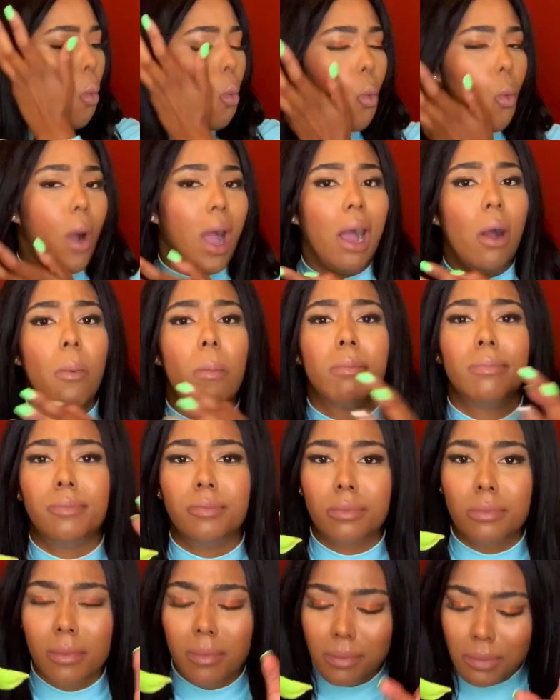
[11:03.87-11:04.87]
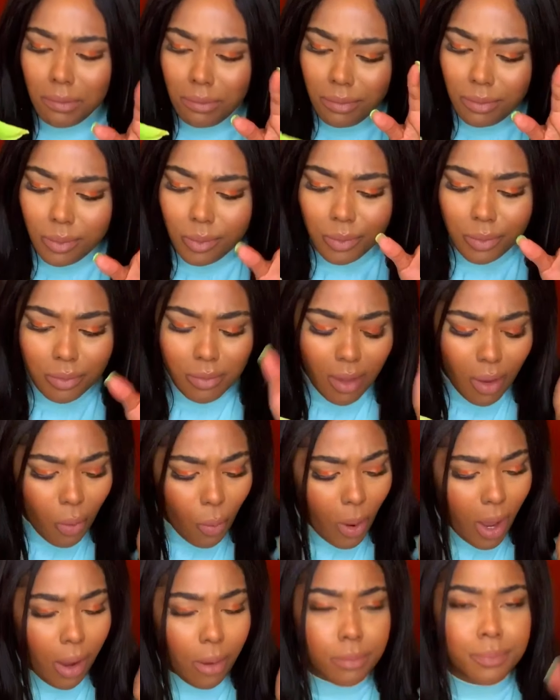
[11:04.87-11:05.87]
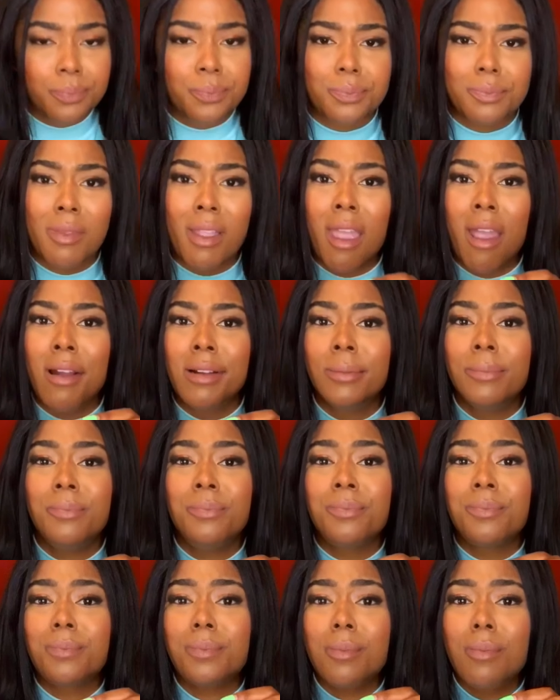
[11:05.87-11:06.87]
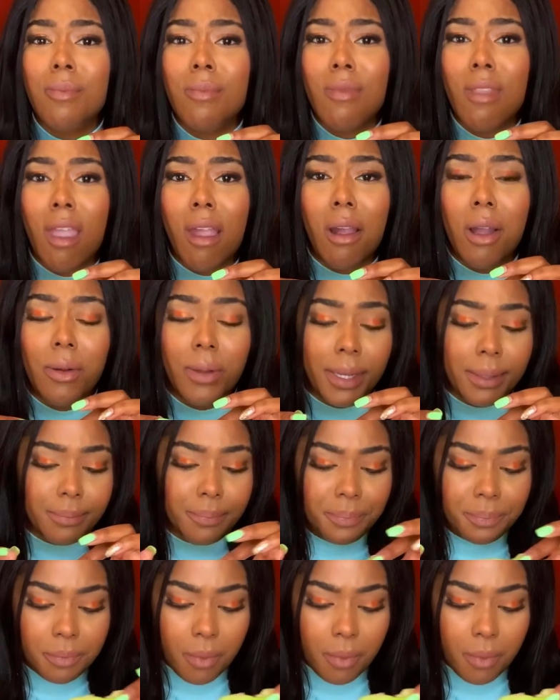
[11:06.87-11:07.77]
Wow. Wow. Okay.